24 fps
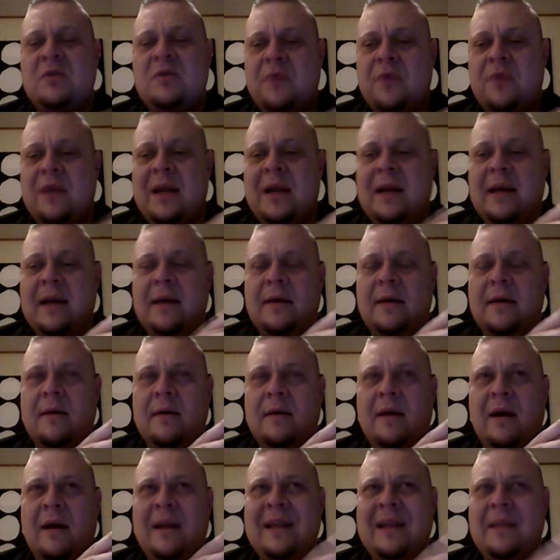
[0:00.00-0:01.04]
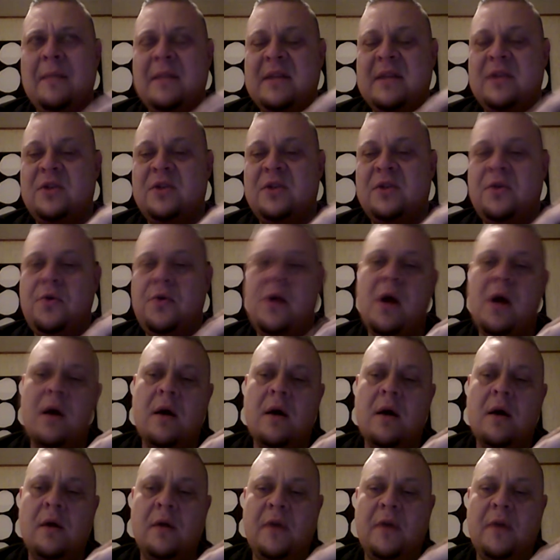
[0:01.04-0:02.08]
really a little bit too young
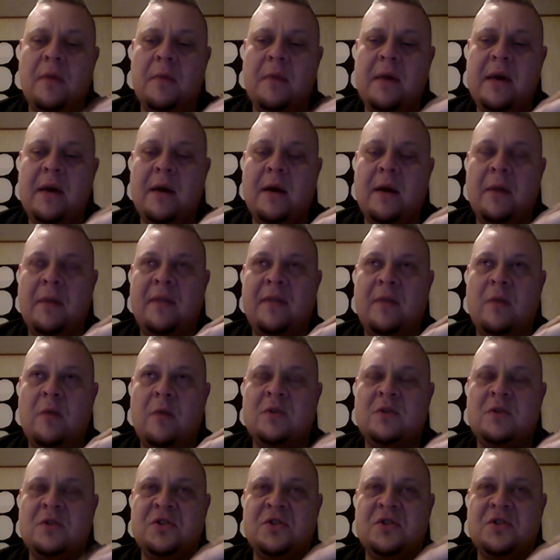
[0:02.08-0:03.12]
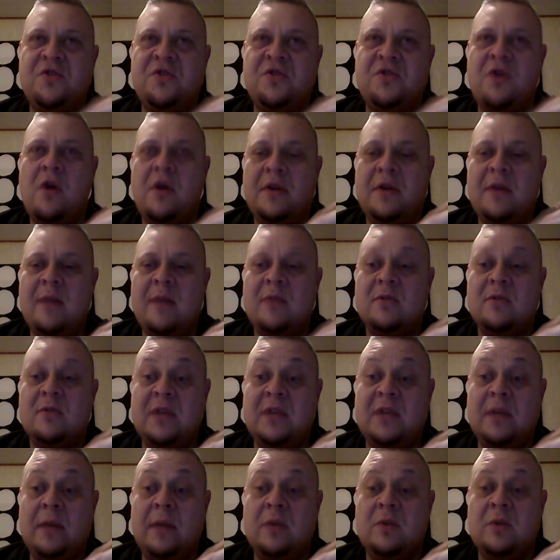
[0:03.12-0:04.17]
on the Amiga, but there was a strong demo
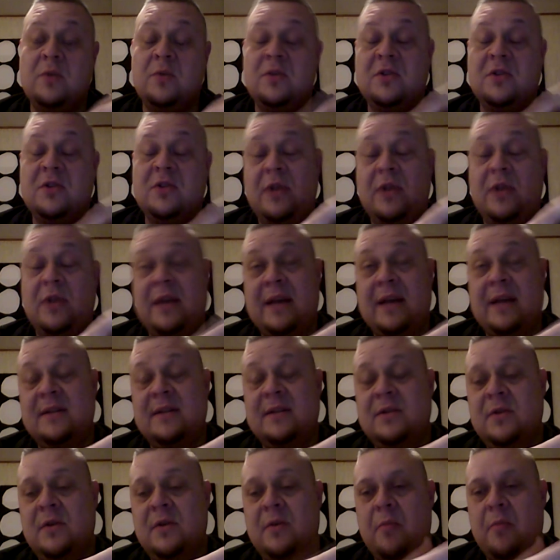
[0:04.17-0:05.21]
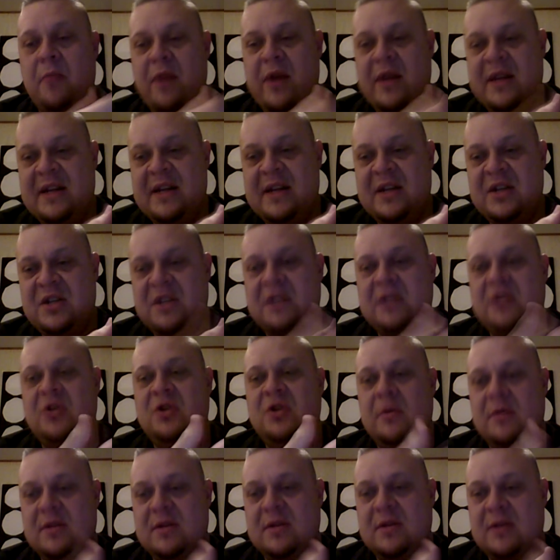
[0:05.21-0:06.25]
scene which was connected to the British and
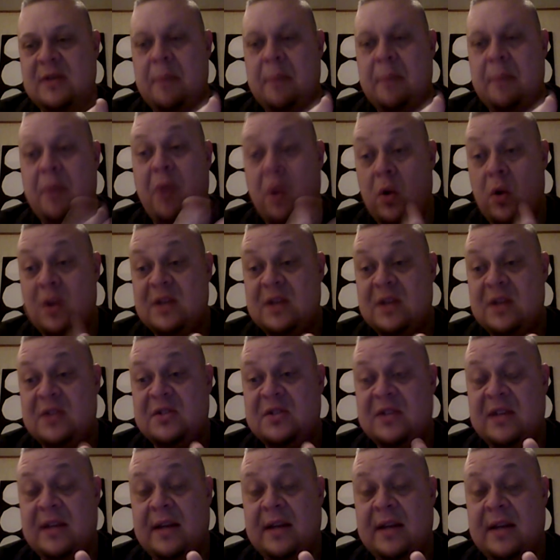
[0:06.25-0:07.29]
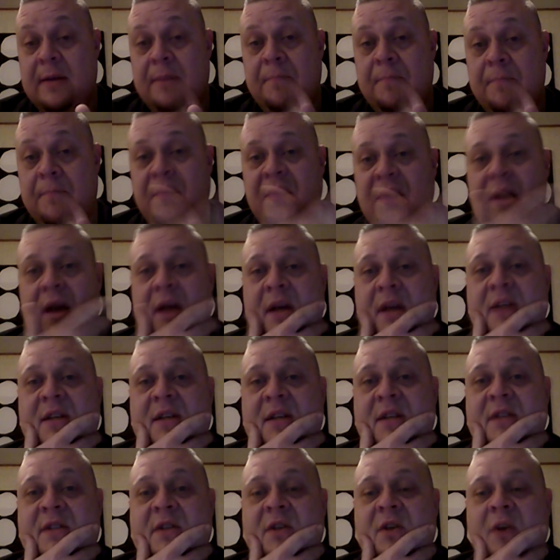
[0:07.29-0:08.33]
Germans and Polish scene.
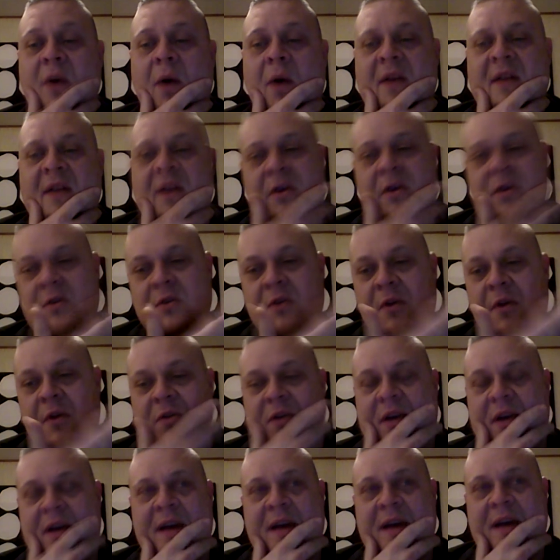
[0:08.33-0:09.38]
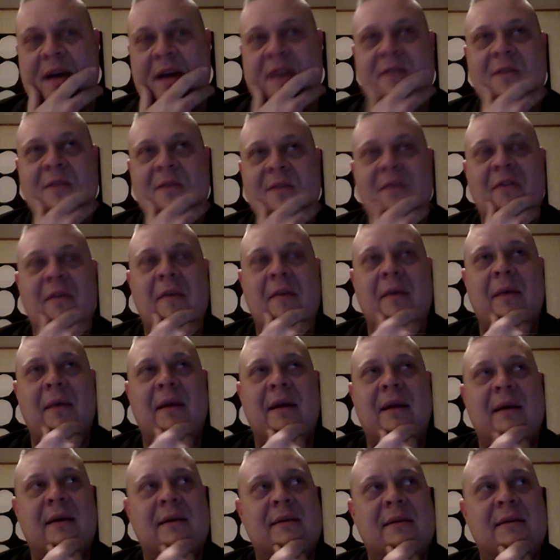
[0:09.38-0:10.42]
So I talked to those guys, some of them, and, uh,